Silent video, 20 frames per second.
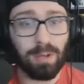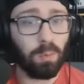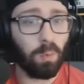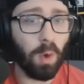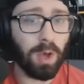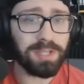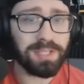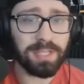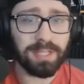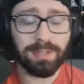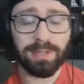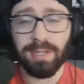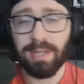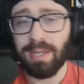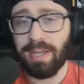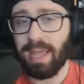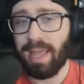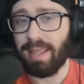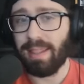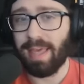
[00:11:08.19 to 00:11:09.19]
It wasn't.
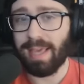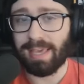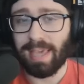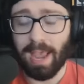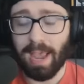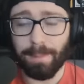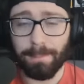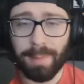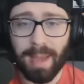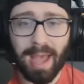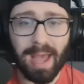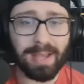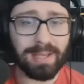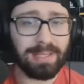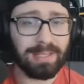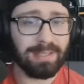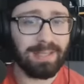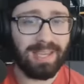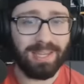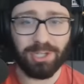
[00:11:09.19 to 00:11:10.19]
They came
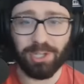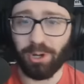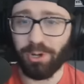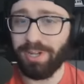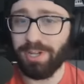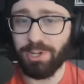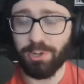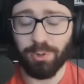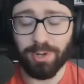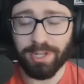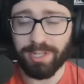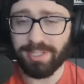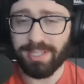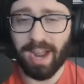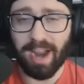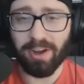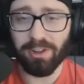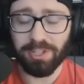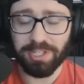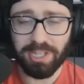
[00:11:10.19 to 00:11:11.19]
back. It turned into an
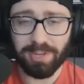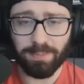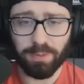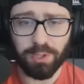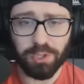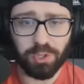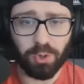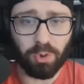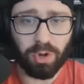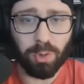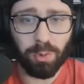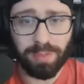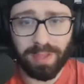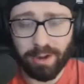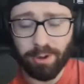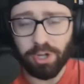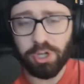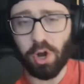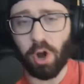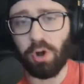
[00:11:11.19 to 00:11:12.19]
entirely different story with
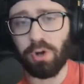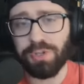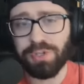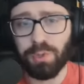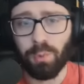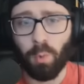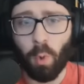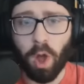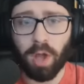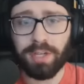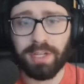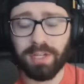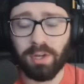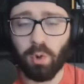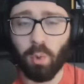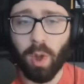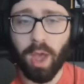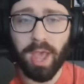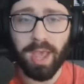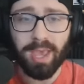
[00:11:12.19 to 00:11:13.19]
Erik Karlsson walking
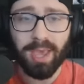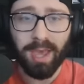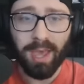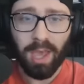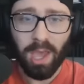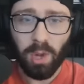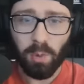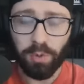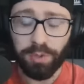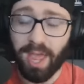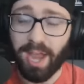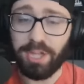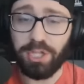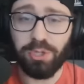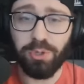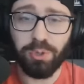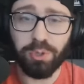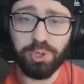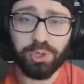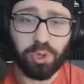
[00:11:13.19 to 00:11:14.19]
away with that
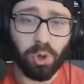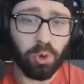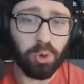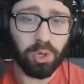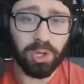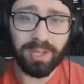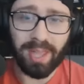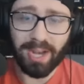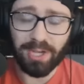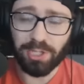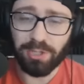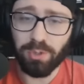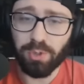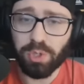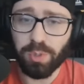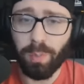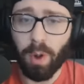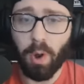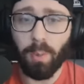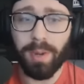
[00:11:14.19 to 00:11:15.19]
huge goal and that
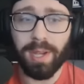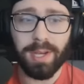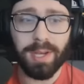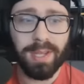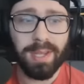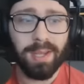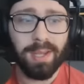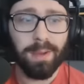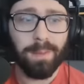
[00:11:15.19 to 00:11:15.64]
huge moment.